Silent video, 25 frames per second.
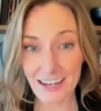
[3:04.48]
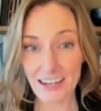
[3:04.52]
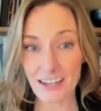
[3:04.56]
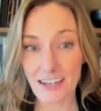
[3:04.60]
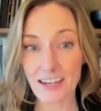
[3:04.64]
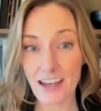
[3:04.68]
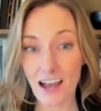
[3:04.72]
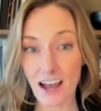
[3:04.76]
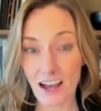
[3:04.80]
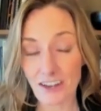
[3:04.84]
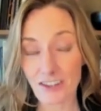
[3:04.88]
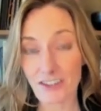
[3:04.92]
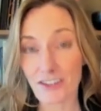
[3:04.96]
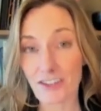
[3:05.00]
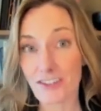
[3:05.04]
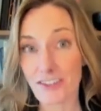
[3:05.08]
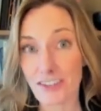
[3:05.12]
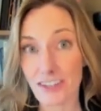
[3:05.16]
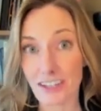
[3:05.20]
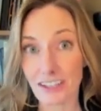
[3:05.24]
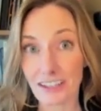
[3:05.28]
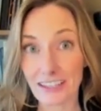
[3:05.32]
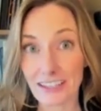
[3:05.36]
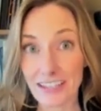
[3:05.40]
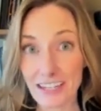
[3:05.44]
not just
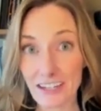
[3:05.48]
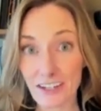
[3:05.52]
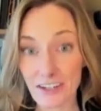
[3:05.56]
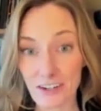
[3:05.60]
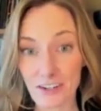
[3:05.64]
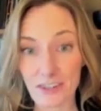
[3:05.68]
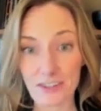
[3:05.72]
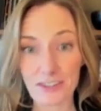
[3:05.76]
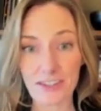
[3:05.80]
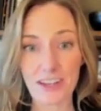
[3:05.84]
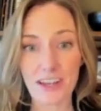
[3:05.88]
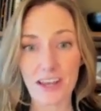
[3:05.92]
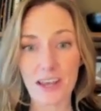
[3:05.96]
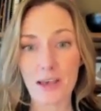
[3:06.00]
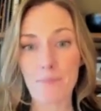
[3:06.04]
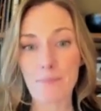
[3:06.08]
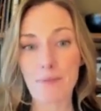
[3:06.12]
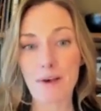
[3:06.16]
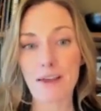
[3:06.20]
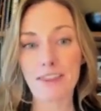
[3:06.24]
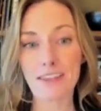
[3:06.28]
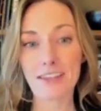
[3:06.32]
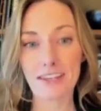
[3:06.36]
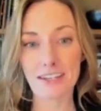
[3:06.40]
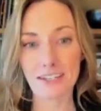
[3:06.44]
the leaders,
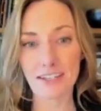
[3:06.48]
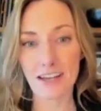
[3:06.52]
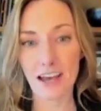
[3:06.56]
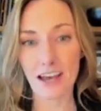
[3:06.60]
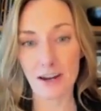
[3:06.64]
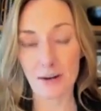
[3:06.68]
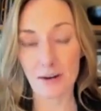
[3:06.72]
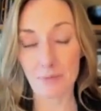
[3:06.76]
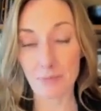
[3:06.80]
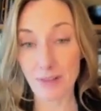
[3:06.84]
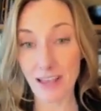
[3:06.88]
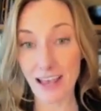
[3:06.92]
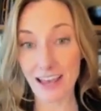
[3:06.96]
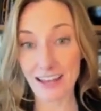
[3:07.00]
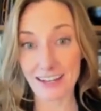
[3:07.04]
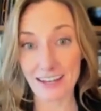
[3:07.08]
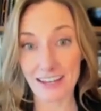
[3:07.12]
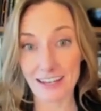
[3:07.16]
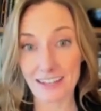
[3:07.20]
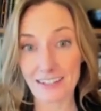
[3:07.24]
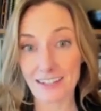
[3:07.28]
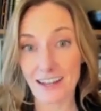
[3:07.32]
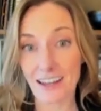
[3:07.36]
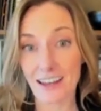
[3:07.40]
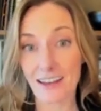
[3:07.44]
but the entire planet.
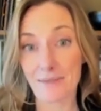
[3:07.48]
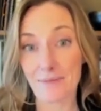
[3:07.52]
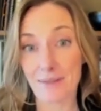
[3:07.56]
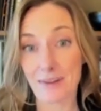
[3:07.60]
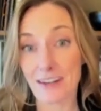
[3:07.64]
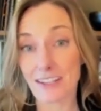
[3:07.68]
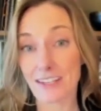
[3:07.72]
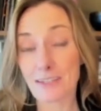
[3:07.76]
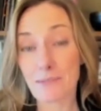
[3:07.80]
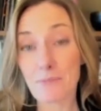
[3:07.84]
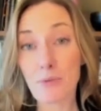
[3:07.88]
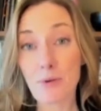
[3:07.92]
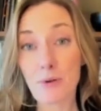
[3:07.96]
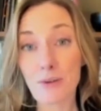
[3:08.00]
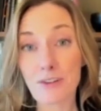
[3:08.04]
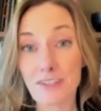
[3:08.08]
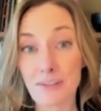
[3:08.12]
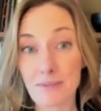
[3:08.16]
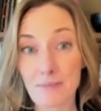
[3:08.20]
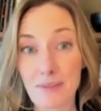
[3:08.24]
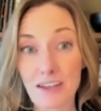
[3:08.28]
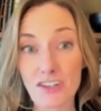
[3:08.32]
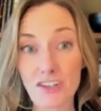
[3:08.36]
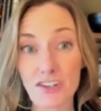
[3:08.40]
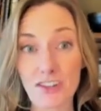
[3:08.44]
Um, and it's important to
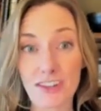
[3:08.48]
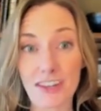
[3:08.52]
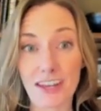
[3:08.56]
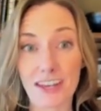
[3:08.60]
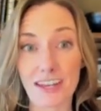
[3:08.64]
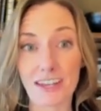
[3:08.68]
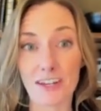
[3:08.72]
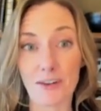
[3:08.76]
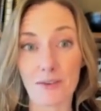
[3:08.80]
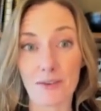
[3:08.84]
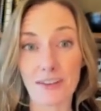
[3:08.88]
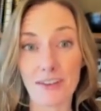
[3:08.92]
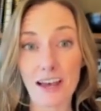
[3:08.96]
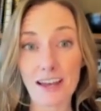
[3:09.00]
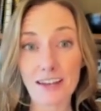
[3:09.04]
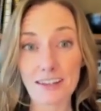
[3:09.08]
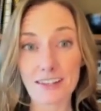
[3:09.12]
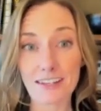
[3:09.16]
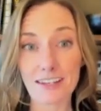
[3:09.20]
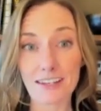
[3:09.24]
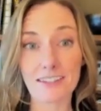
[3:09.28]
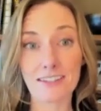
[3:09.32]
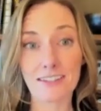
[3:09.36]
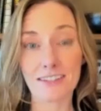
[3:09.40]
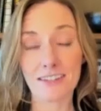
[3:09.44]
mention that, you know, a lot of
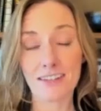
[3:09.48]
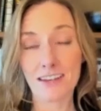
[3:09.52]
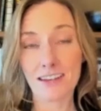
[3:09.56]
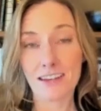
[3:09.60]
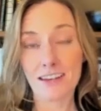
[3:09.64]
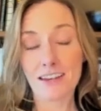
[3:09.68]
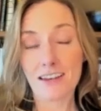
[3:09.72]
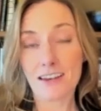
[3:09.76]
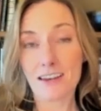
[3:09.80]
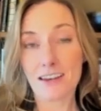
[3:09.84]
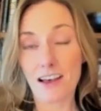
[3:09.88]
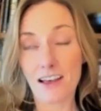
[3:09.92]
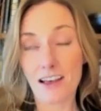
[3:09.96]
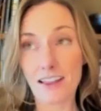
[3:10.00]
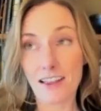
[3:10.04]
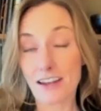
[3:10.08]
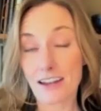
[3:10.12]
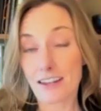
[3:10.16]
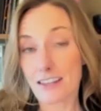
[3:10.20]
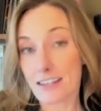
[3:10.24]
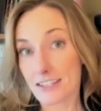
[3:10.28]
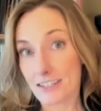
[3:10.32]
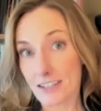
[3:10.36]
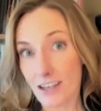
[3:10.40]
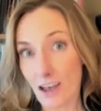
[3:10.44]
these a lot of
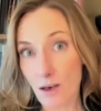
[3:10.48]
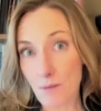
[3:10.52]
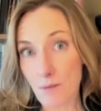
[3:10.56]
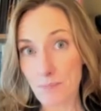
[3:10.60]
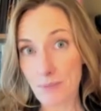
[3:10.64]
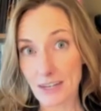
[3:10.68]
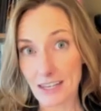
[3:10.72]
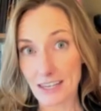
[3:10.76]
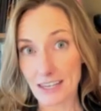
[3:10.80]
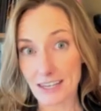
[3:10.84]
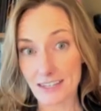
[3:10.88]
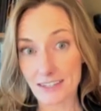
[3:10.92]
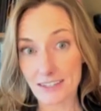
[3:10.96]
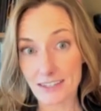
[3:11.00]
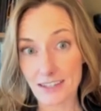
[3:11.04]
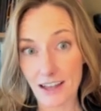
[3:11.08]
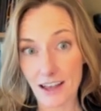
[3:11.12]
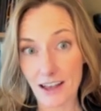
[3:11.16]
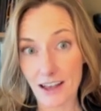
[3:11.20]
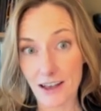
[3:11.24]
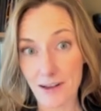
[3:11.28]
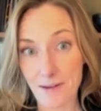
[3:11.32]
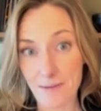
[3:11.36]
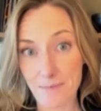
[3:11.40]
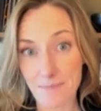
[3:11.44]
these companies
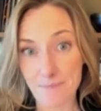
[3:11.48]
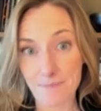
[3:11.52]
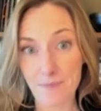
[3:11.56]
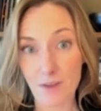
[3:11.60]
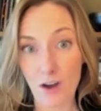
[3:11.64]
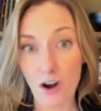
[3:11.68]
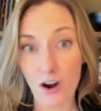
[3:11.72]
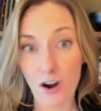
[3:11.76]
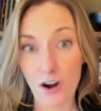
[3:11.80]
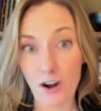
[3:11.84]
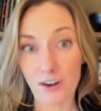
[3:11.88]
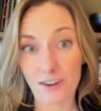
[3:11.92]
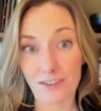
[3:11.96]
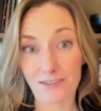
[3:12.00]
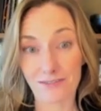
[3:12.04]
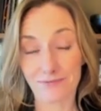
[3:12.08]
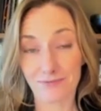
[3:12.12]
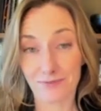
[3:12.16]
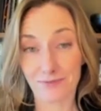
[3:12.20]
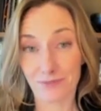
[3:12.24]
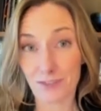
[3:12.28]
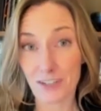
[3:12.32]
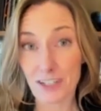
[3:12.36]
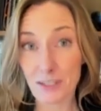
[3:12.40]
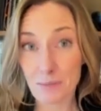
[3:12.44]
um, are
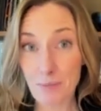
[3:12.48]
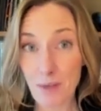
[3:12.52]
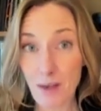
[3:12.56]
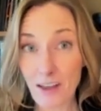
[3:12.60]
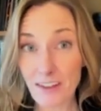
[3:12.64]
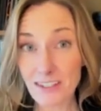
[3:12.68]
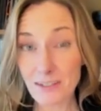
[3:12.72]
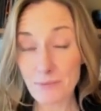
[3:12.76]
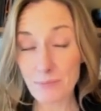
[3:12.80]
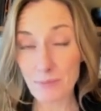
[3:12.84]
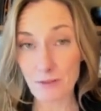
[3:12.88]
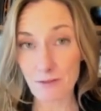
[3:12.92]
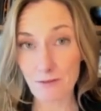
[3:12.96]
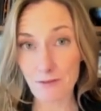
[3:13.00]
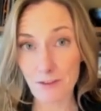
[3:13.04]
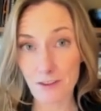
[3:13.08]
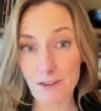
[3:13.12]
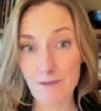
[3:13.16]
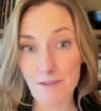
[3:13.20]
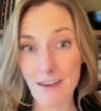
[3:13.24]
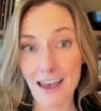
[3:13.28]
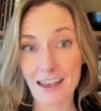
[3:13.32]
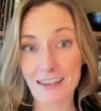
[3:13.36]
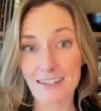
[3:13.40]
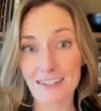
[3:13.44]
responsible for the
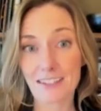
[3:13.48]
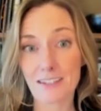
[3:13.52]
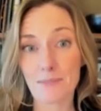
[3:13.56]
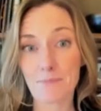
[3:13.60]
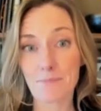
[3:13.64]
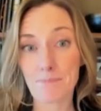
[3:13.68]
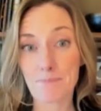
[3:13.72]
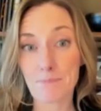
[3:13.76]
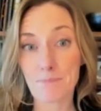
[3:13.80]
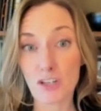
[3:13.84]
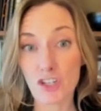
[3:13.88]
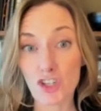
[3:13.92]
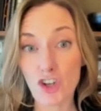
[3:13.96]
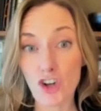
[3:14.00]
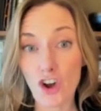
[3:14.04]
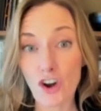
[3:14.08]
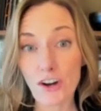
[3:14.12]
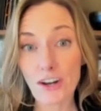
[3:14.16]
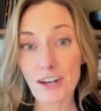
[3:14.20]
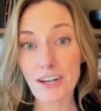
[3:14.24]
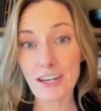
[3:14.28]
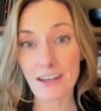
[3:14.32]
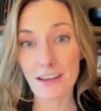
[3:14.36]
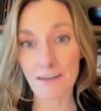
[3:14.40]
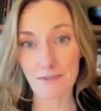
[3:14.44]
vast
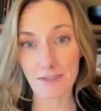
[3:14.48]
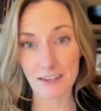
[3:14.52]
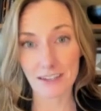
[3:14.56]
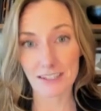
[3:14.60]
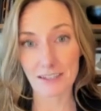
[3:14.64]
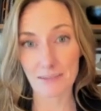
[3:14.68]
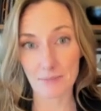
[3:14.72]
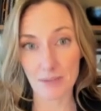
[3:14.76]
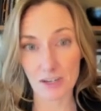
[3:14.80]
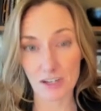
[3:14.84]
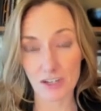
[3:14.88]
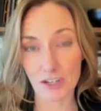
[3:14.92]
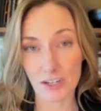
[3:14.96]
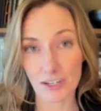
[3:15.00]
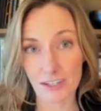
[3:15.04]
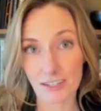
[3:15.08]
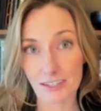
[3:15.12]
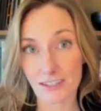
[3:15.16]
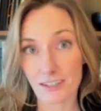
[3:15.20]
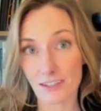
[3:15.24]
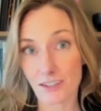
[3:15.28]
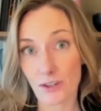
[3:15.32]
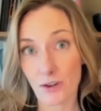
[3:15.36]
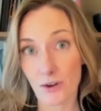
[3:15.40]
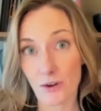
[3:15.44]
majority of these emissions.
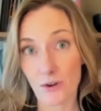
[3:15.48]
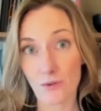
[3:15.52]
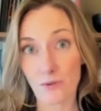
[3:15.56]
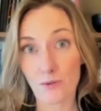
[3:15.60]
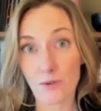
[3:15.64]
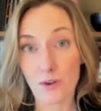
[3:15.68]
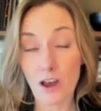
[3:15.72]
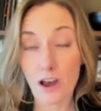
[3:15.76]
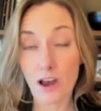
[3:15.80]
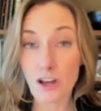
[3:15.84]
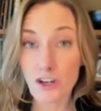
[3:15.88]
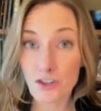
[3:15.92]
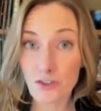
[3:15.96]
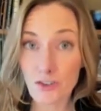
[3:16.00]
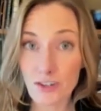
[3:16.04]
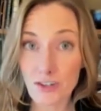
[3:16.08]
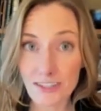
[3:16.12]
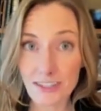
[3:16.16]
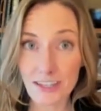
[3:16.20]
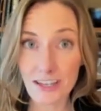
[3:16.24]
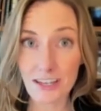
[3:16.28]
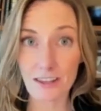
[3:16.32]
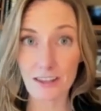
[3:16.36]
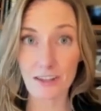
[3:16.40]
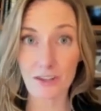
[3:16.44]
And so countries
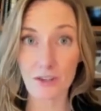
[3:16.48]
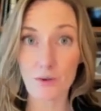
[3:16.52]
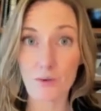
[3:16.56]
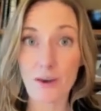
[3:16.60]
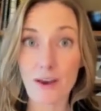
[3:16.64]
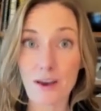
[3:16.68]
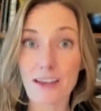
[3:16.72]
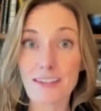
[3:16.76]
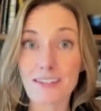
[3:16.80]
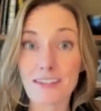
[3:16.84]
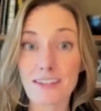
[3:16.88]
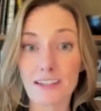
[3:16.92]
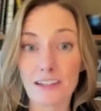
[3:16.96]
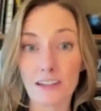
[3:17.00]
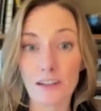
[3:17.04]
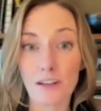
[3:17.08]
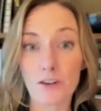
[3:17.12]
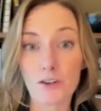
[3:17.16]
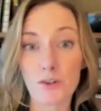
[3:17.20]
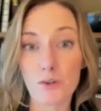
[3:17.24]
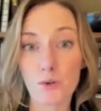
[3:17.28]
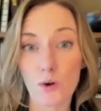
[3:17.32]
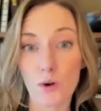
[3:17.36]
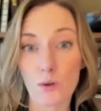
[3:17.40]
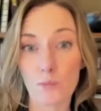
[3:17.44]
like the US and
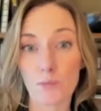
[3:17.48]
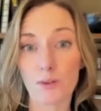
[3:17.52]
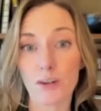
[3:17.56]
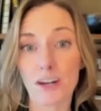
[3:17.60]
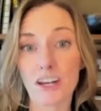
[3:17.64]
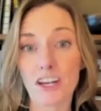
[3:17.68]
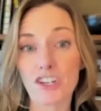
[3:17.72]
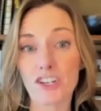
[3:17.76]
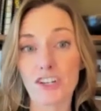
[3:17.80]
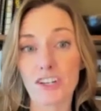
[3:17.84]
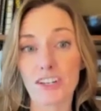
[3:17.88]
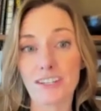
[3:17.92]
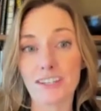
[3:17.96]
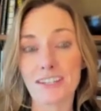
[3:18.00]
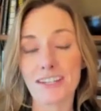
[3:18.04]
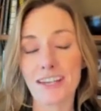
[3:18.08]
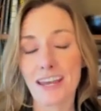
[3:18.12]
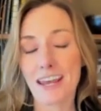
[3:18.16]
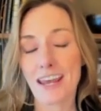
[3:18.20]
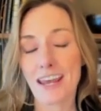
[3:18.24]
large corporations